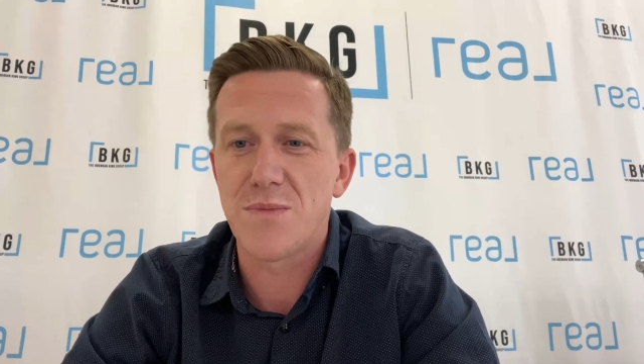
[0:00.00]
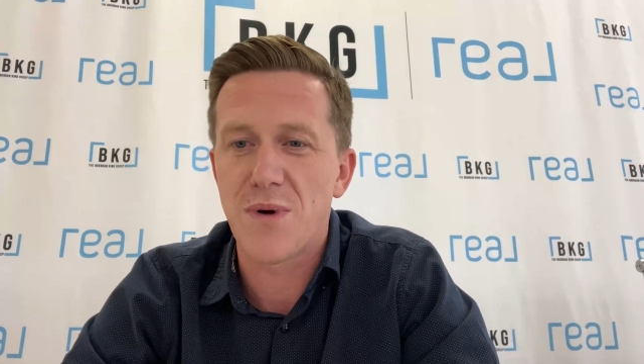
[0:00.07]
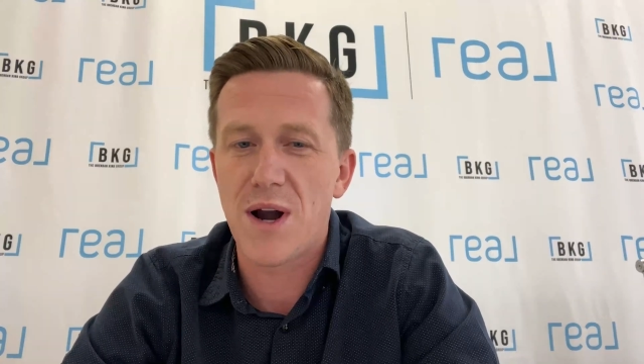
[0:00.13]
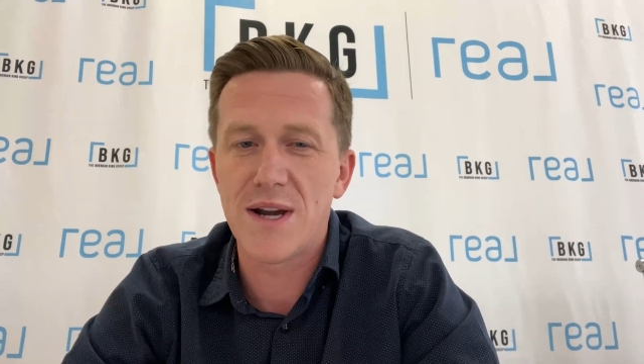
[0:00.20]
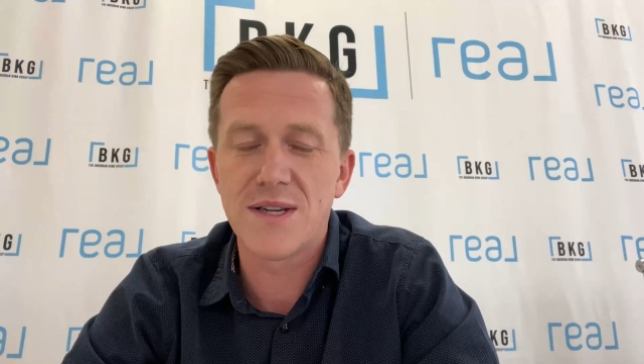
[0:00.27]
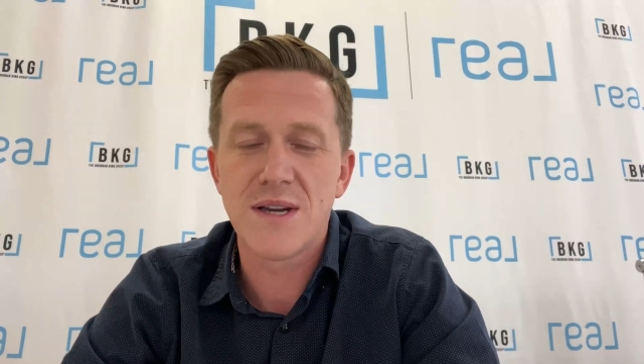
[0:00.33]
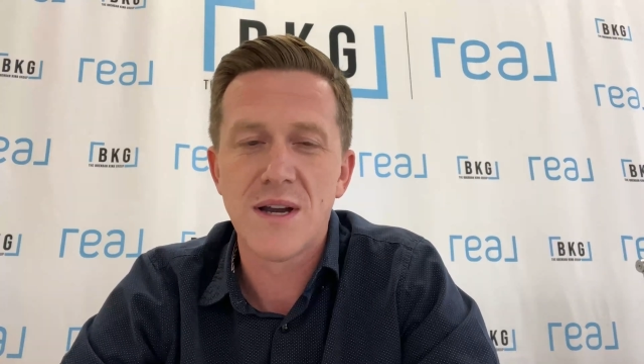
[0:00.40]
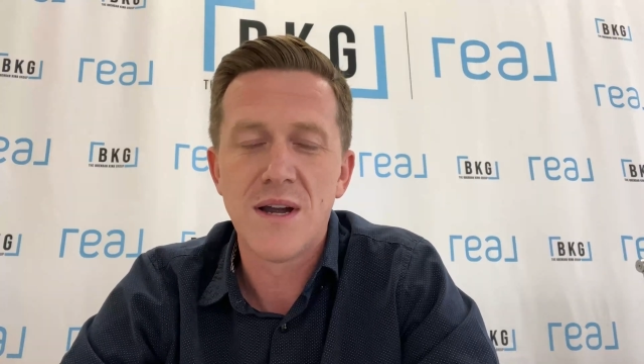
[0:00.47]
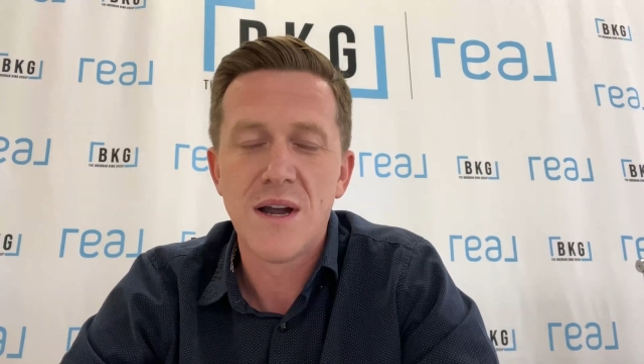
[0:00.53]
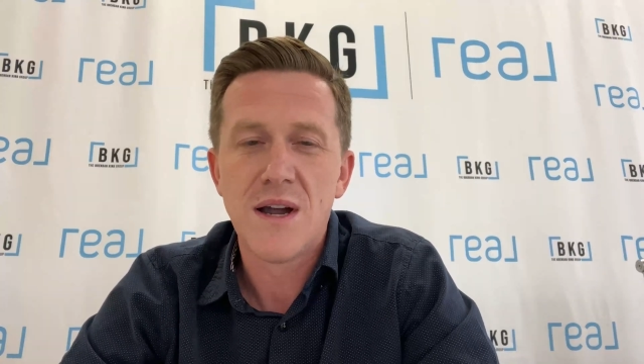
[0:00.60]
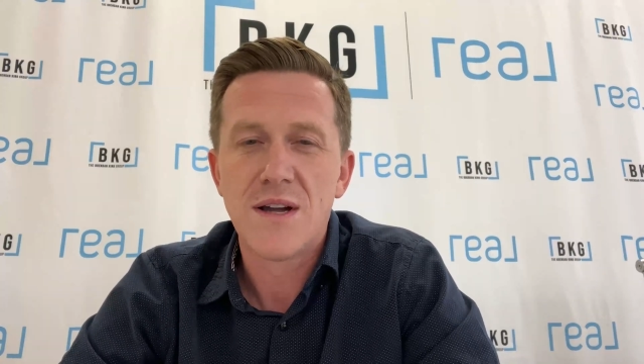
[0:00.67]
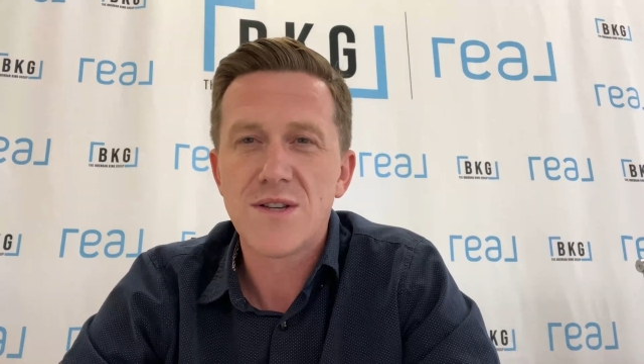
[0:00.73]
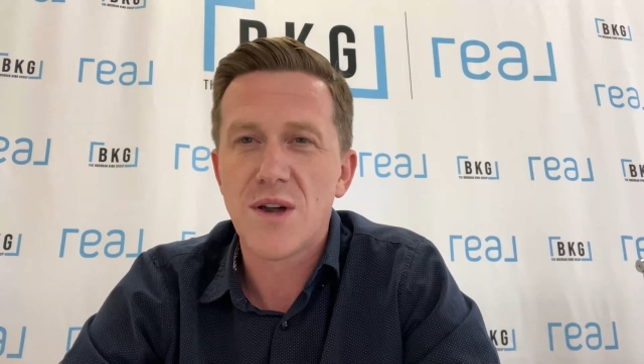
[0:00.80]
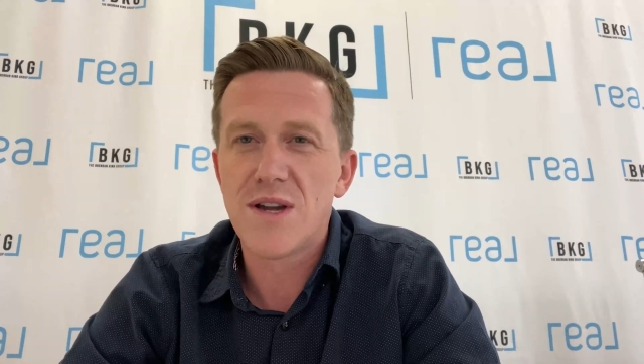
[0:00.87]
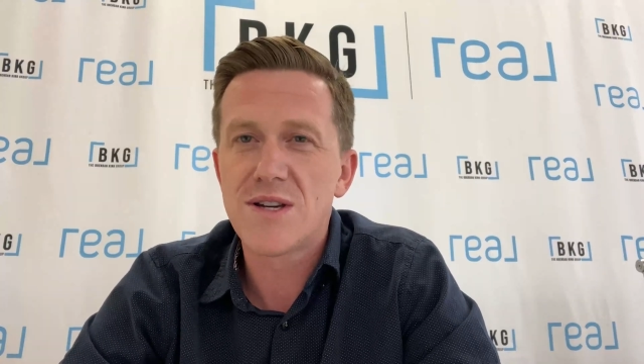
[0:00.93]
price.
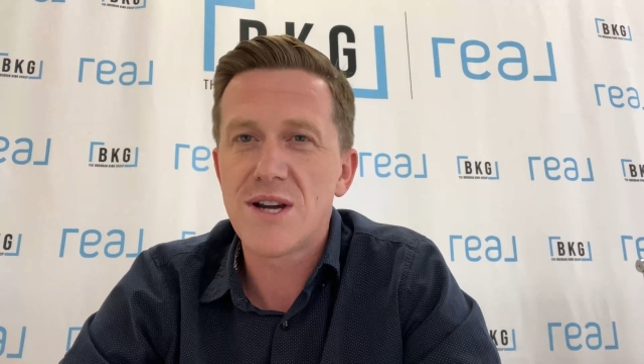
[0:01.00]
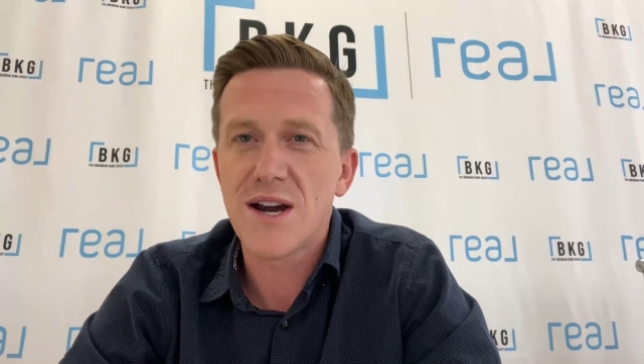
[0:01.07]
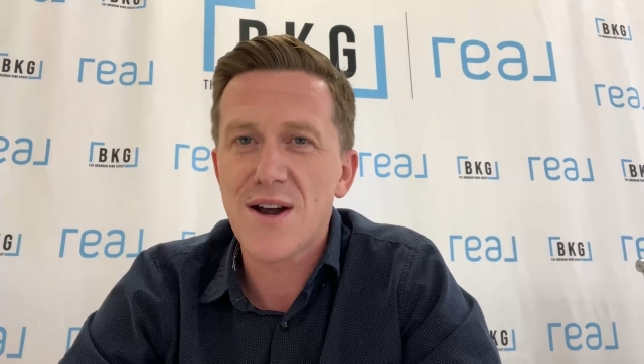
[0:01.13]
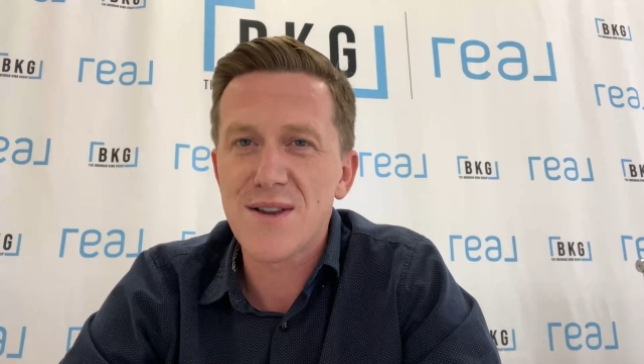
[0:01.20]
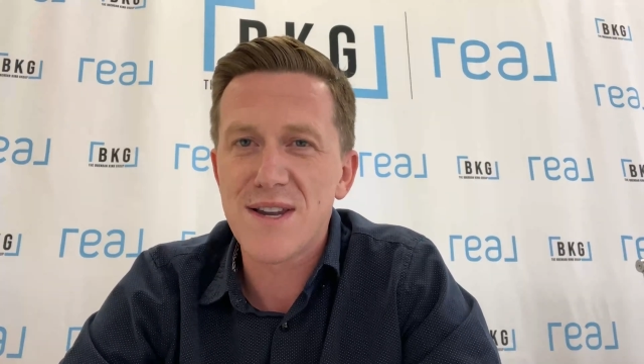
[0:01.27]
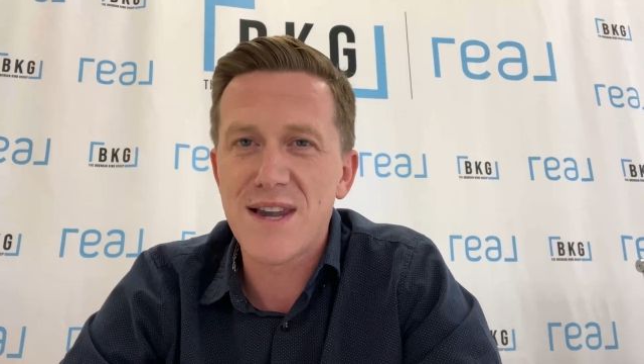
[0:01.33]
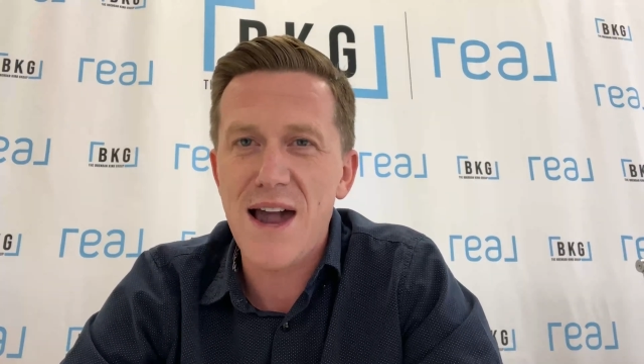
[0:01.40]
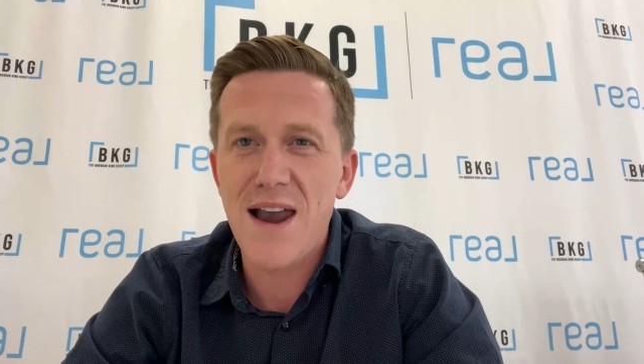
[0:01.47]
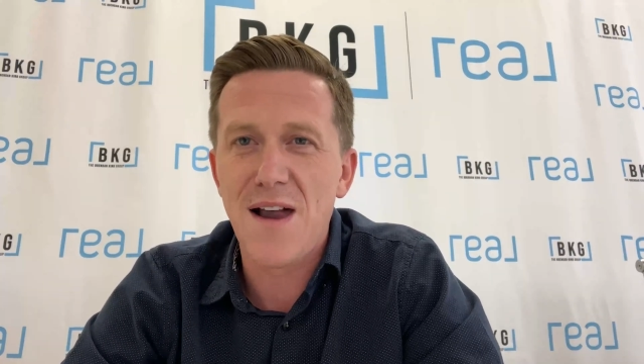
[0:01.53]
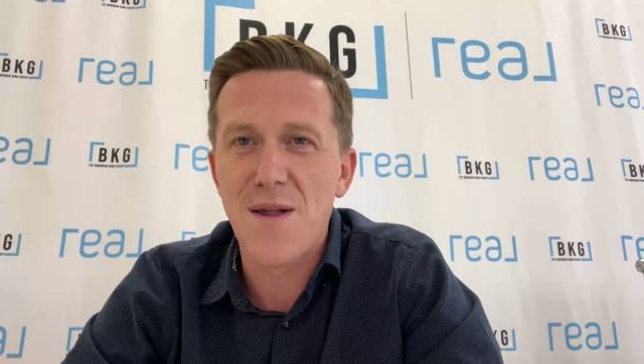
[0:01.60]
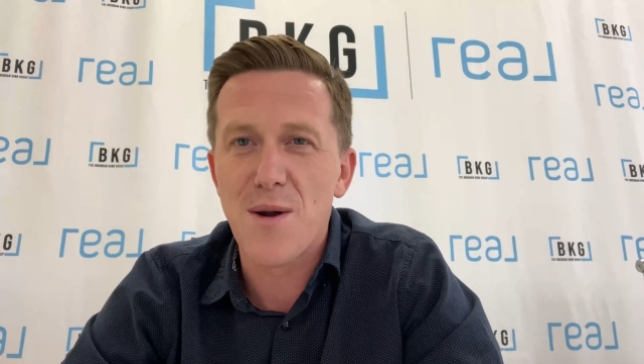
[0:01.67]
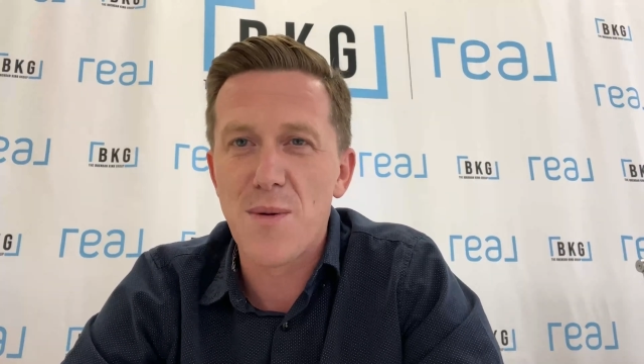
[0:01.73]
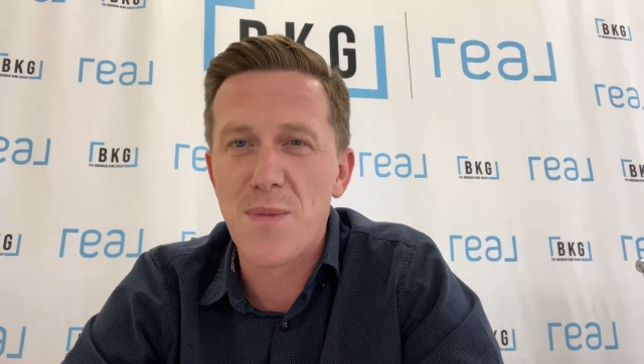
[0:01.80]
So let's check out the data a little